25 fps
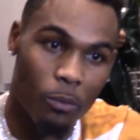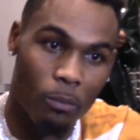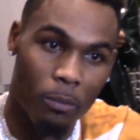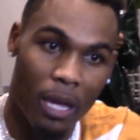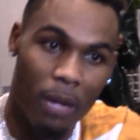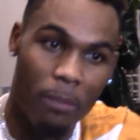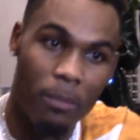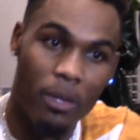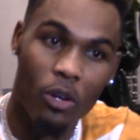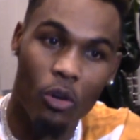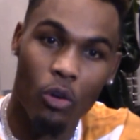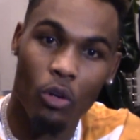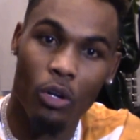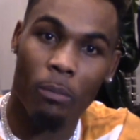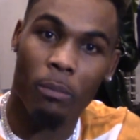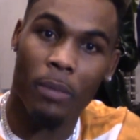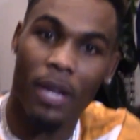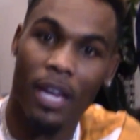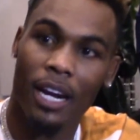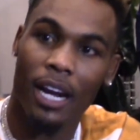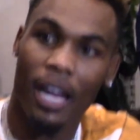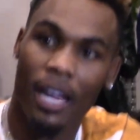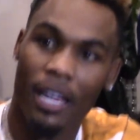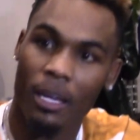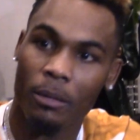made me who the
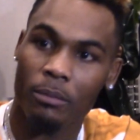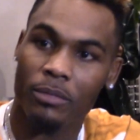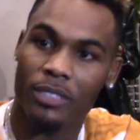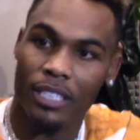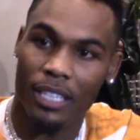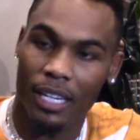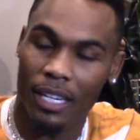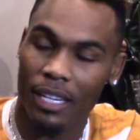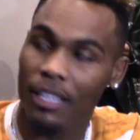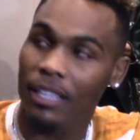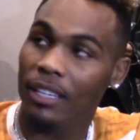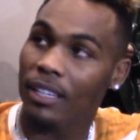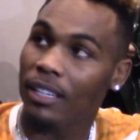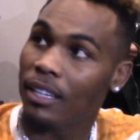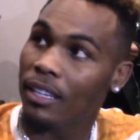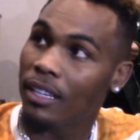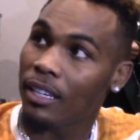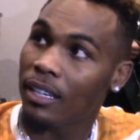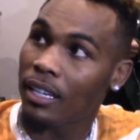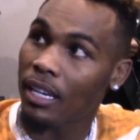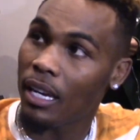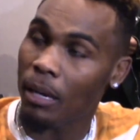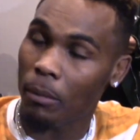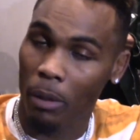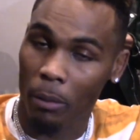man I am today,
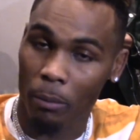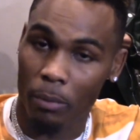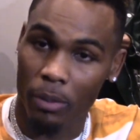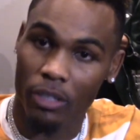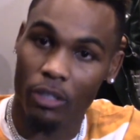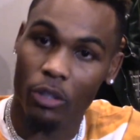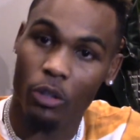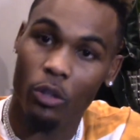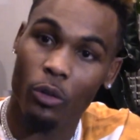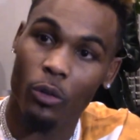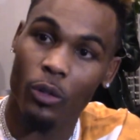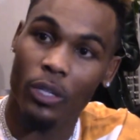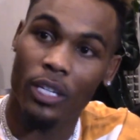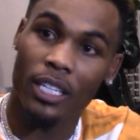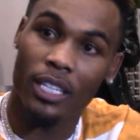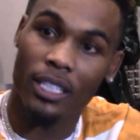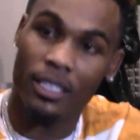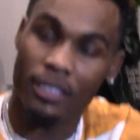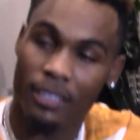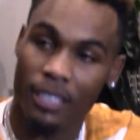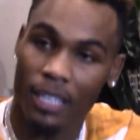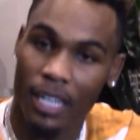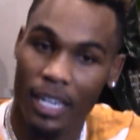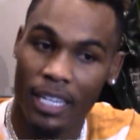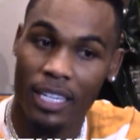and my brother who he
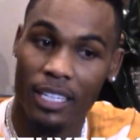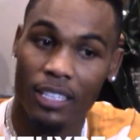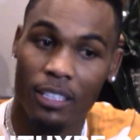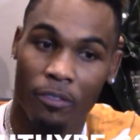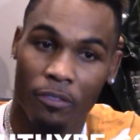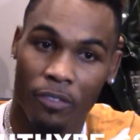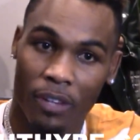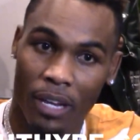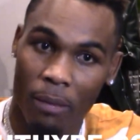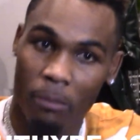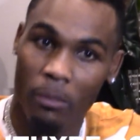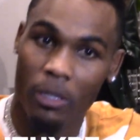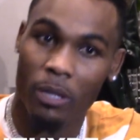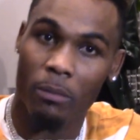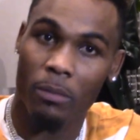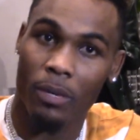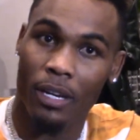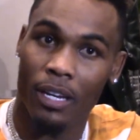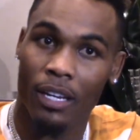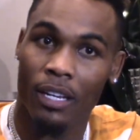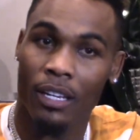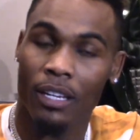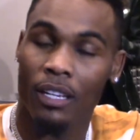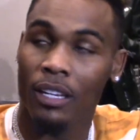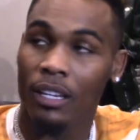is today. He's a family
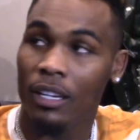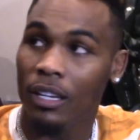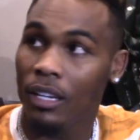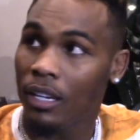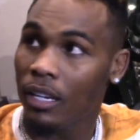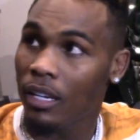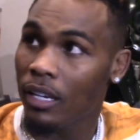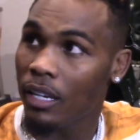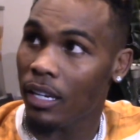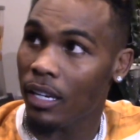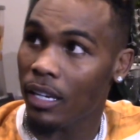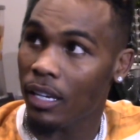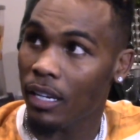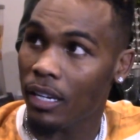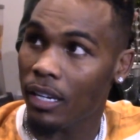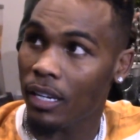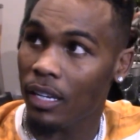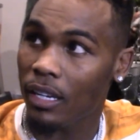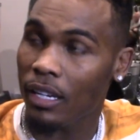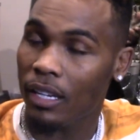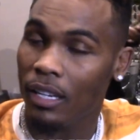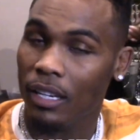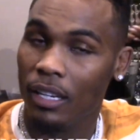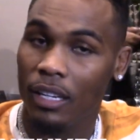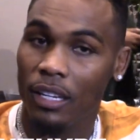man,
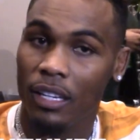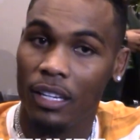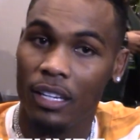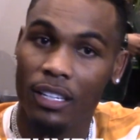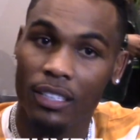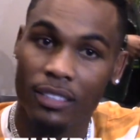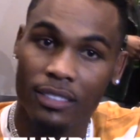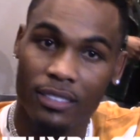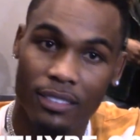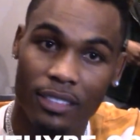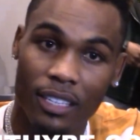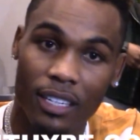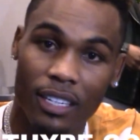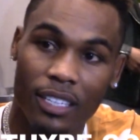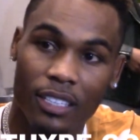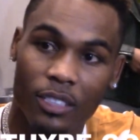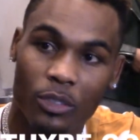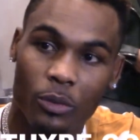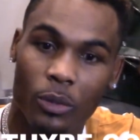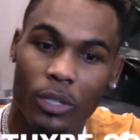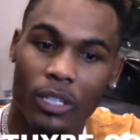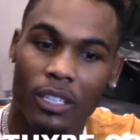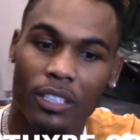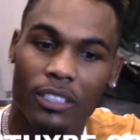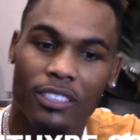and he's a stud as
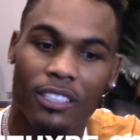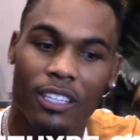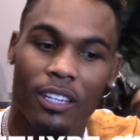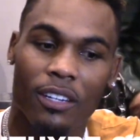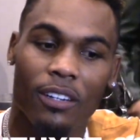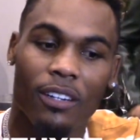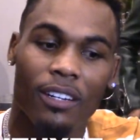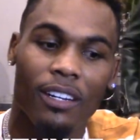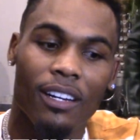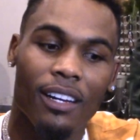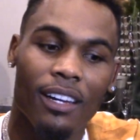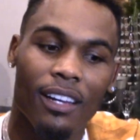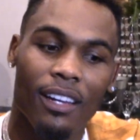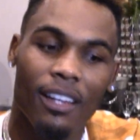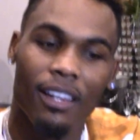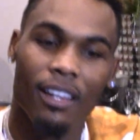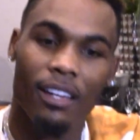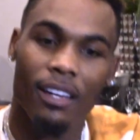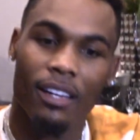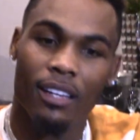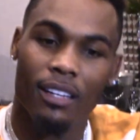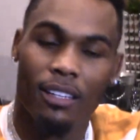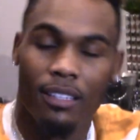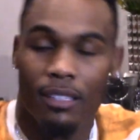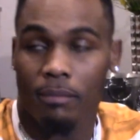well, so
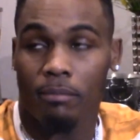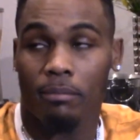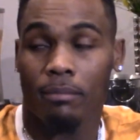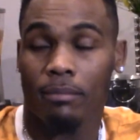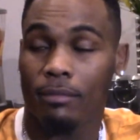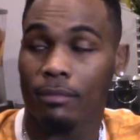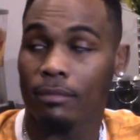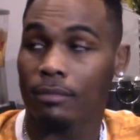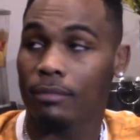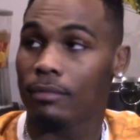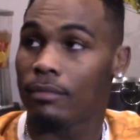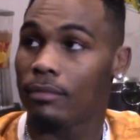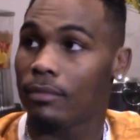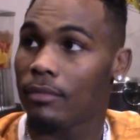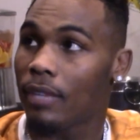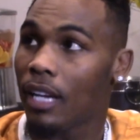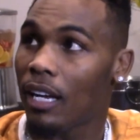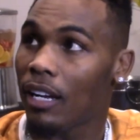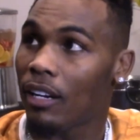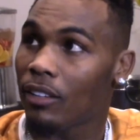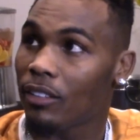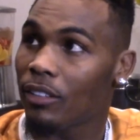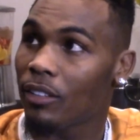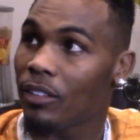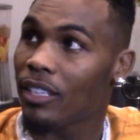I
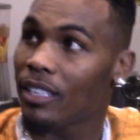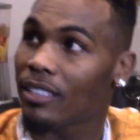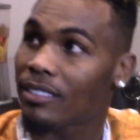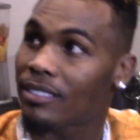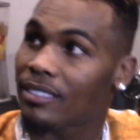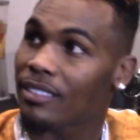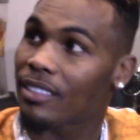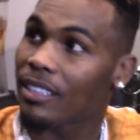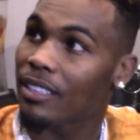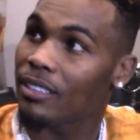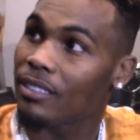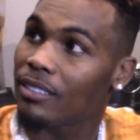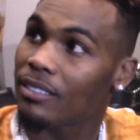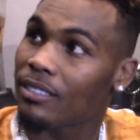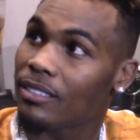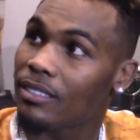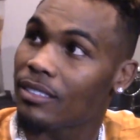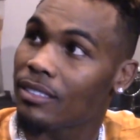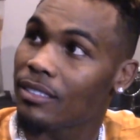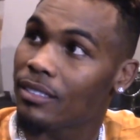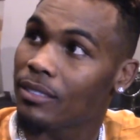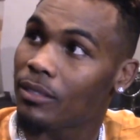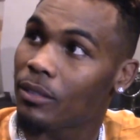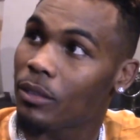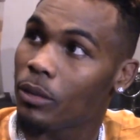don't know what else to tell you.
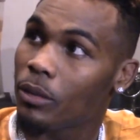What